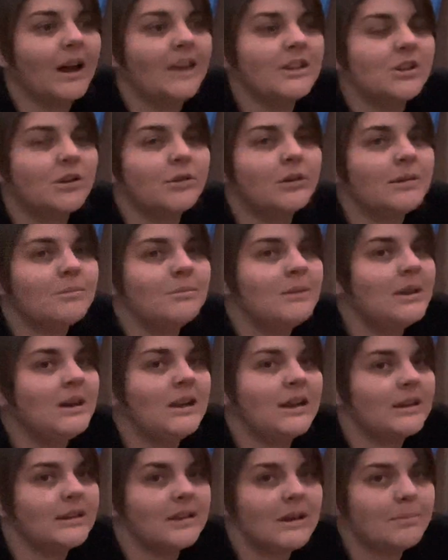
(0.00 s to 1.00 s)
don't
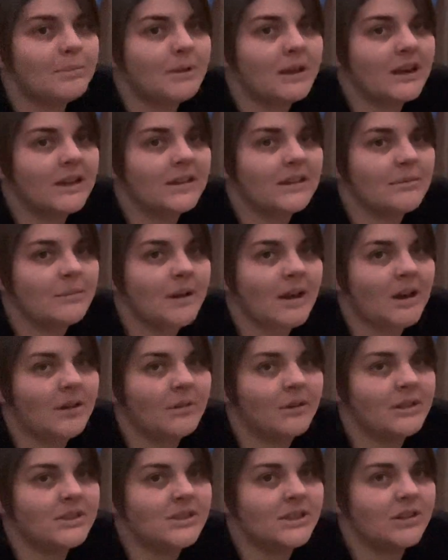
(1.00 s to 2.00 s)
immediately plant them out
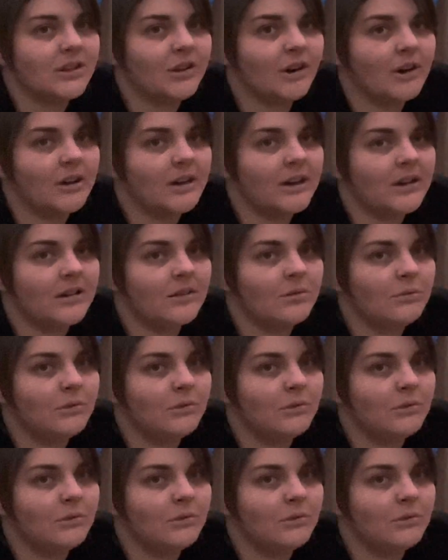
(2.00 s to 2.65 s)
into the garden